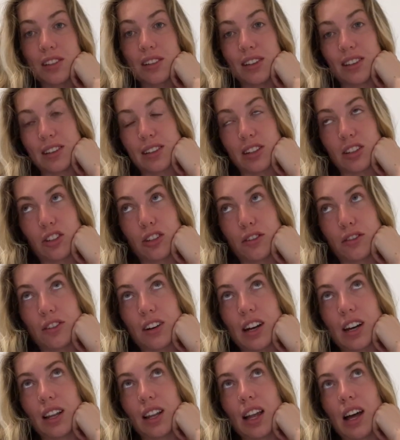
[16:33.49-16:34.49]
there's such a
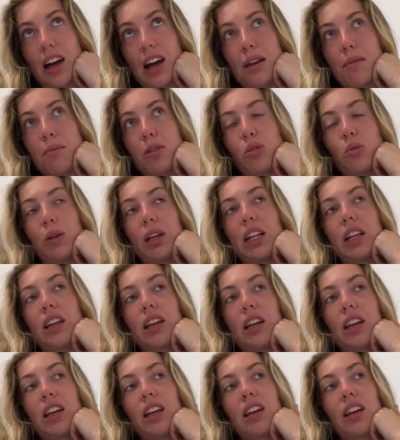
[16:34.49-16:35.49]
fine line between
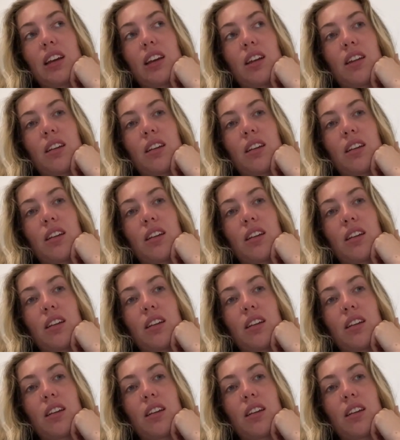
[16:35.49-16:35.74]
like